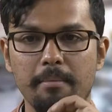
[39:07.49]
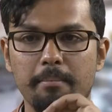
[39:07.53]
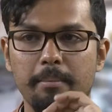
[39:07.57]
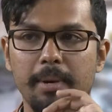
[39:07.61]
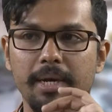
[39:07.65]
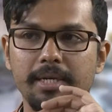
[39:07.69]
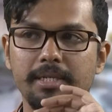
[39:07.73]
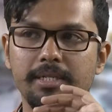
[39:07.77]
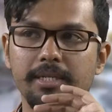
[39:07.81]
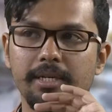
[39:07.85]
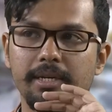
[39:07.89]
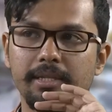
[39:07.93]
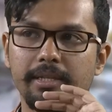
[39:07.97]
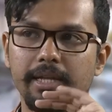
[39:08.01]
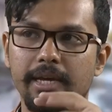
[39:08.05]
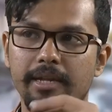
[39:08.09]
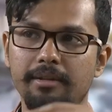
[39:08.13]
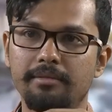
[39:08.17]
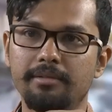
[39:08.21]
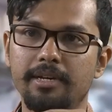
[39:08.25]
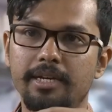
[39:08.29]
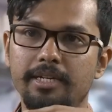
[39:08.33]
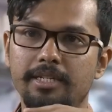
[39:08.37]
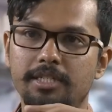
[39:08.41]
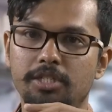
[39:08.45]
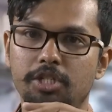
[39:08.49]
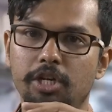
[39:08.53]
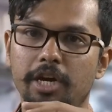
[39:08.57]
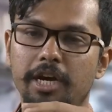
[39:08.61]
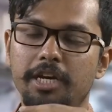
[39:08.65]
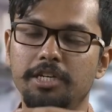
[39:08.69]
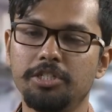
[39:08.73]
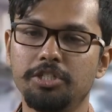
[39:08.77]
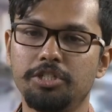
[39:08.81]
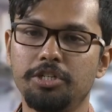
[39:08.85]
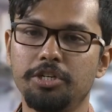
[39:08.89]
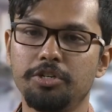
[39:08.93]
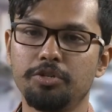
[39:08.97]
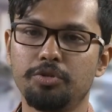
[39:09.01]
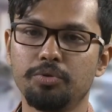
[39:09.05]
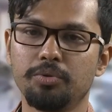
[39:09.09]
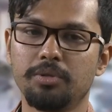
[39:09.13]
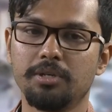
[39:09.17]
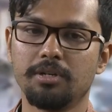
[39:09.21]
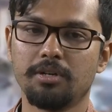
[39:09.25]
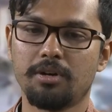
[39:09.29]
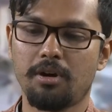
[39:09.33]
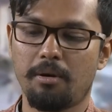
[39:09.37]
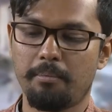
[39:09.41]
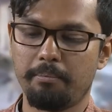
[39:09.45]
but then it changed into
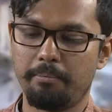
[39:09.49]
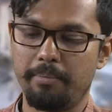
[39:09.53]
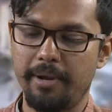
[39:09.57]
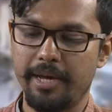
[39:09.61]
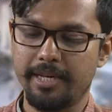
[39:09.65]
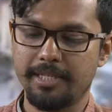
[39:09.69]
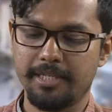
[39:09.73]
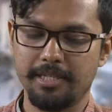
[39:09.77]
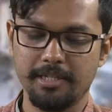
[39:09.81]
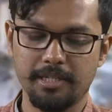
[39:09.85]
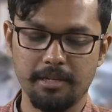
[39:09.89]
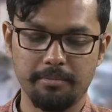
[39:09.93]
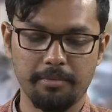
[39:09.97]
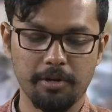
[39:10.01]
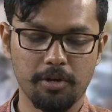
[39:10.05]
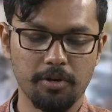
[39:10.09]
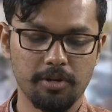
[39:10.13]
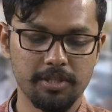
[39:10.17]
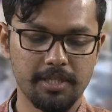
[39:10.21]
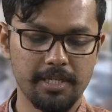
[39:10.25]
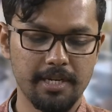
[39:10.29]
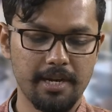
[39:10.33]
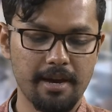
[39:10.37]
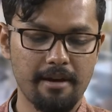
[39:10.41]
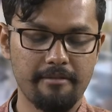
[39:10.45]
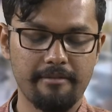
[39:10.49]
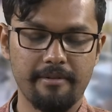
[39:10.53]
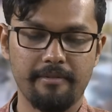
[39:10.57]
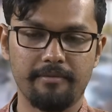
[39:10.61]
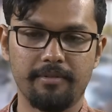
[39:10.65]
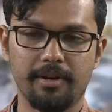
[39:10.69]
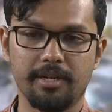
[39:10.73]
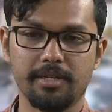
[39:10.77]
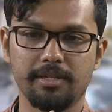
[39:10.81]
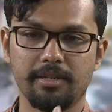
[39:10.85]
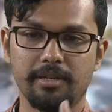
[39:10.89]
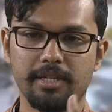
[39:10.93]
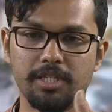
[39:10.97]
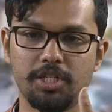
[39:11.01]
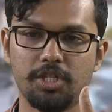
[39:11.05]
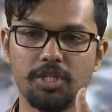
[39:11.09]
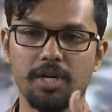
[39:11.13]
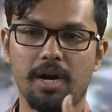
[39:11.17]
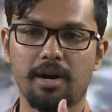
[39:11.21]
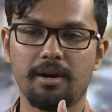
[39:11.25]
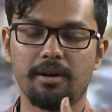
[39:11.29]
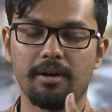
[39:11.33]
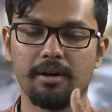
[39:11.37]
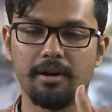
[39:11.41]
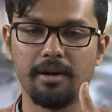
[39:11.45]
the complexity because he have he
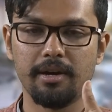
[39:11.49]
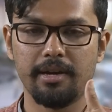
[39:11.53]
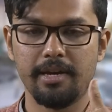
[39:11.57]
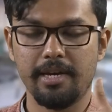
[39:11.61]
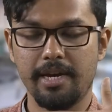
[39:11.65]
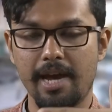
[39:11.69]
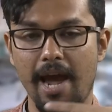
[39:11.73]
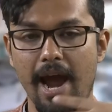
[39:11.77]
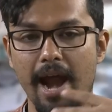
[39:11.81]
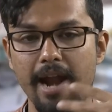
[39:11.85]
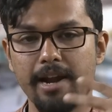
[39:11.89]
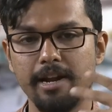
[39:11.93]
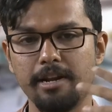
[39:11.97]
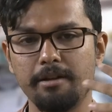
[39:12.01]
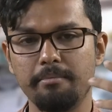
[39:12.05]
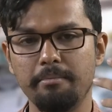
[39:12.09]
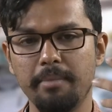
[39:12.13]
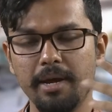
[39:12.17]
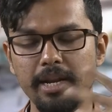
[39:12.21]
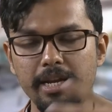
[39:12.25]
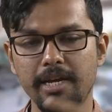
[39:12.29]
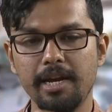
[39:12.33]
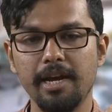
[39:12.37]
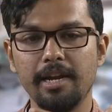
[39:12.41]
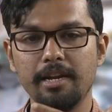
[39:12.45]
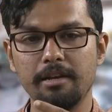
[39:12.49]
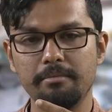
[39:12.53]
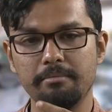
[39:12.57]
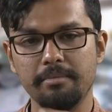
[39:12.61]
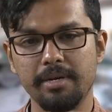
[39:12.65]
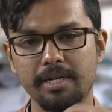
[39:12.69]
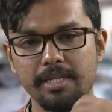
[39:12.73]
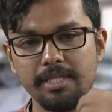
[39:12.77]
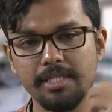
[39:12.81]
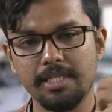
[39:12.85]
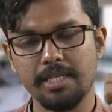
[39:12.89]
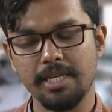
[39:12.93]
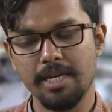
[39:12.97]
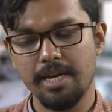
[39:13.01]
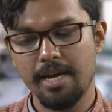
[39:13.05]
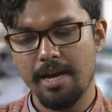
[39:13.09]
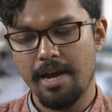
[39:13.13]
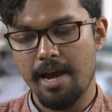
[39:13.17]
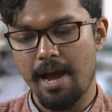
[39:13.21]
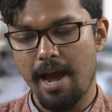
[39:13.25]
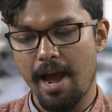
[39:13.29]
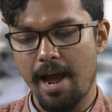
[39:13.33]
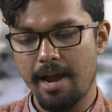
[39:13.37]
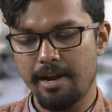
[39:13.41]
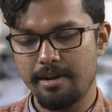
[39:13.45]
start uh, he added many elements
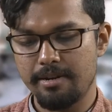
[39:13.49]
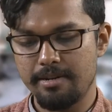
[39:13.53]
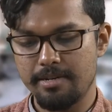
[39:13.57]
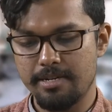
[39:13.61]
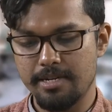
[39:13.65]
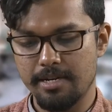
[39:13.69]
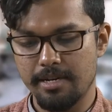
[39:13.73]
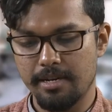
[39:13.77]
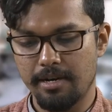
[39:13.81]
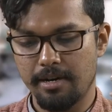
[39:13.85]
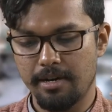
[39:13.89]
and